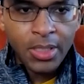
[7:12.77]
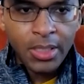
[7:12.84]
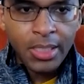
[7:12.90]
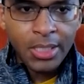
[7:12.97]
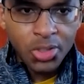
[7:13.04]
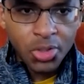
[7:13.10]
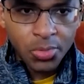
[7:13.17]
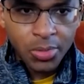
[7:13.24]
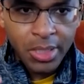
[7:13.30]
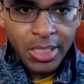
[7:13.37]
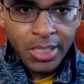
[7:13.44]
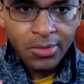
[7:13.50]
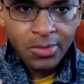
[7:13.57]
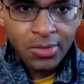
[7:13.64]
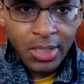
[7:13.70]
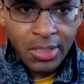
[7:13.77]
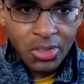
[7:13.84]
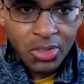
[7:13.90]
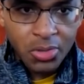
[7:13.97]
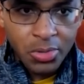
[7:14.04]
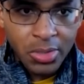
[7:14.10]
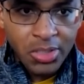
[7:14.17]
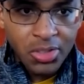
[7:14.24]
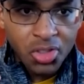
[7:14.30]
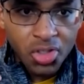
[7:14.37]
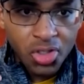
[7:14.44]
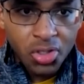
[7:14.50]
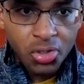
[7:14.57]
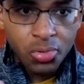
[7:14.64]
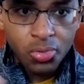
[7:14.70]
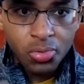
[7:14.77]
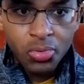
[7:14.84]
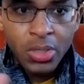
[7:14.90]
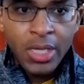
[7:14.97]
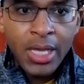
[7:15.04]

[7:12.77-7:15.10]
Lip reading: that's unique to you.